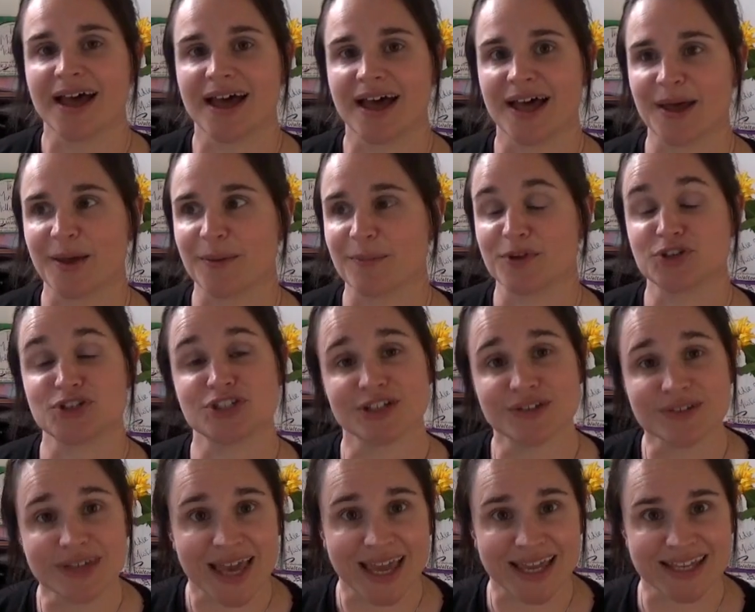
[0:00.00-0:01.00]

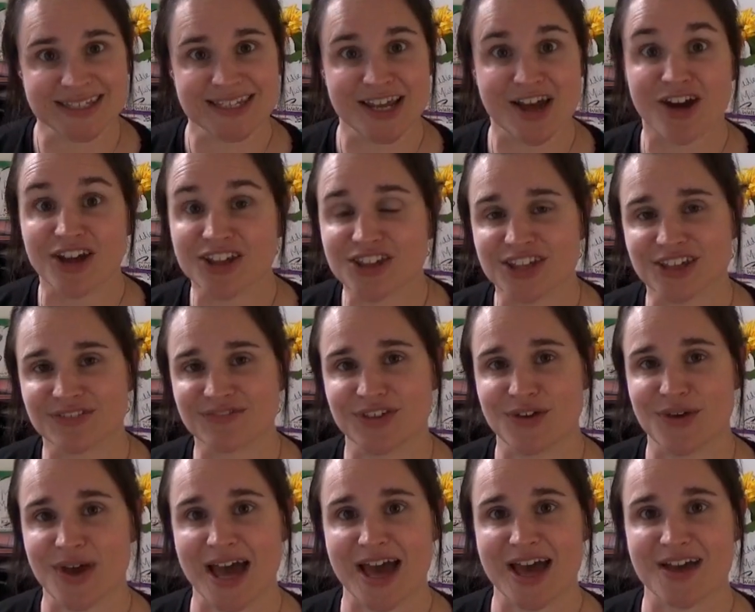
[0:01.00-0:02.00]
Do get in touch if
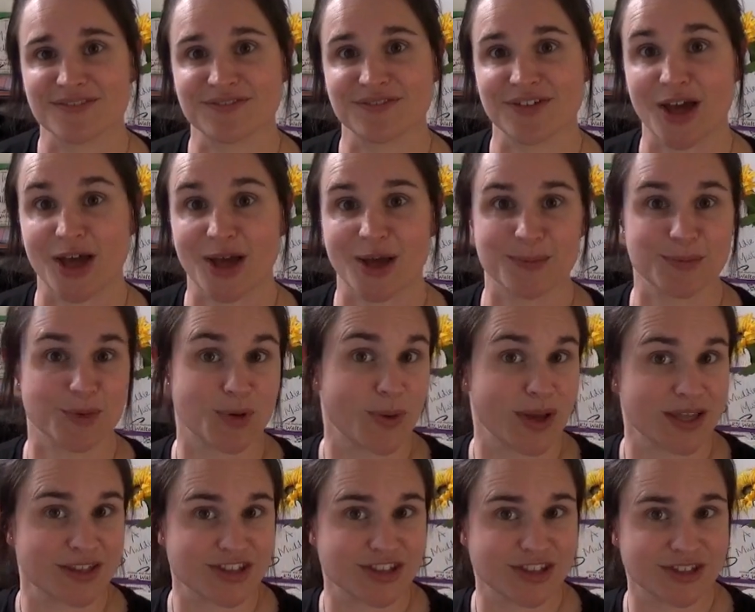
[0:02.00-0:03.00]
you have
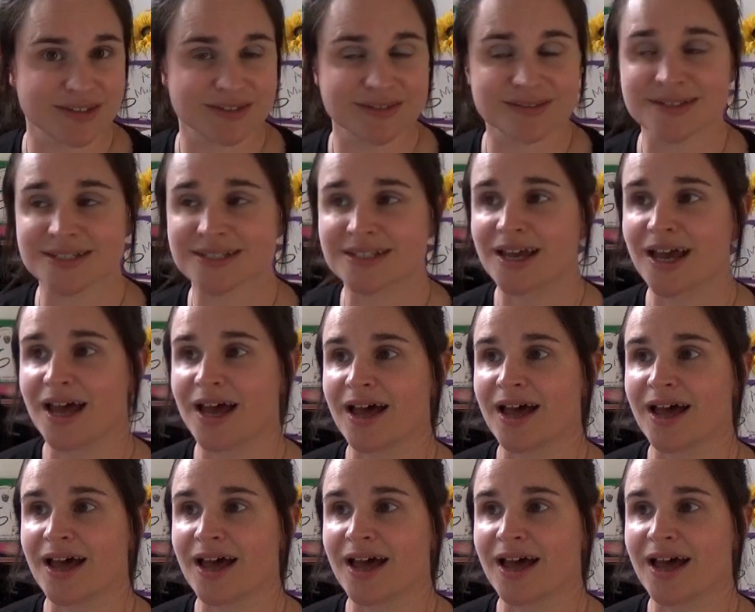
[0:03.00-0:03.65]
questions.